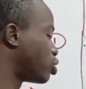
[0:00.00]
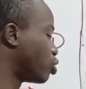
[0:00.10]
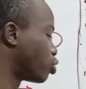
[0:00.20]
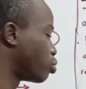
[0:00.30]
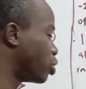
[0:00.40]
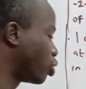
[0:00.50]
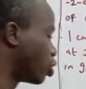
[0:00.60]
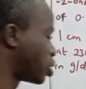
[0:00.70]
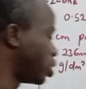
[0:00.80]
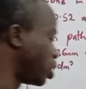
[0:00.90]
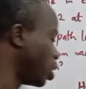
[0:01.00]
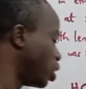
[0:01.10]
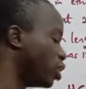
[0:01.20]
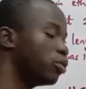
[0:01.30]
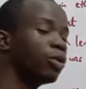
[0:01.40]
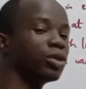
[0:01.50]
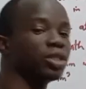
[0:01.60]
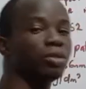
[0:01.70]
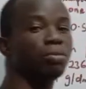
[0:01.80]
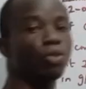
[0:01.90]
be gotten in what? In
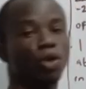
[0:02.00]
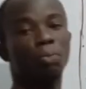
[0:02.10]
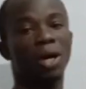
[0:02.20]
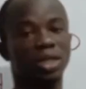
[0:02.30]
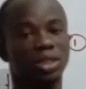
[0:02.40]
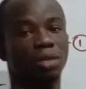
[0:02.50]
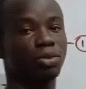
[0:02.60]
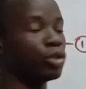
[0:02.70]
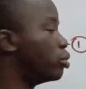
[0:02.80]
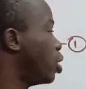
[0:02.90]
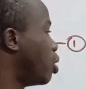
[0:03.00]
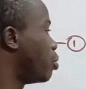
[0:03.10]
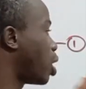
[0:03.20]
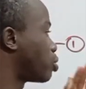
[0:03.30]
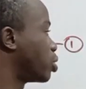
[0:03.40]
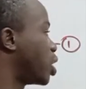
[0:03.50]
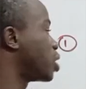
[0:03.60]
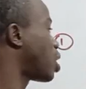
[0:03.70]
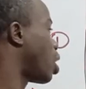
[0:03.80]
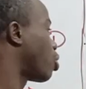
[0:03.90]
mole per dm cube. We have to get
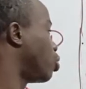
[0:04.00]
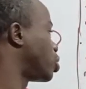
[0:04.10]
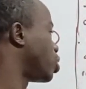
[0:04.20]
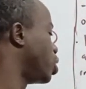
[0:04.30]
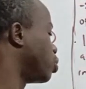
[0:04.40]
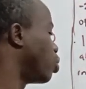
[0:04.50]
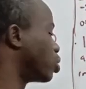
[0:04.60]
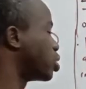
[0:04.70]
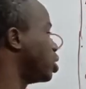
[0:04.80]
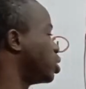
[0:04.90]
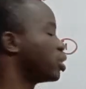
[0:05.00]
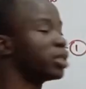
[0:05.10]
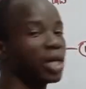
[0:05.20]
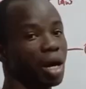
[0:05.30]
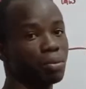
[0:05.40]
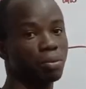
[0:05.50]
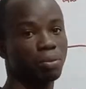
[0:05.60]
our concentration in what? In gram per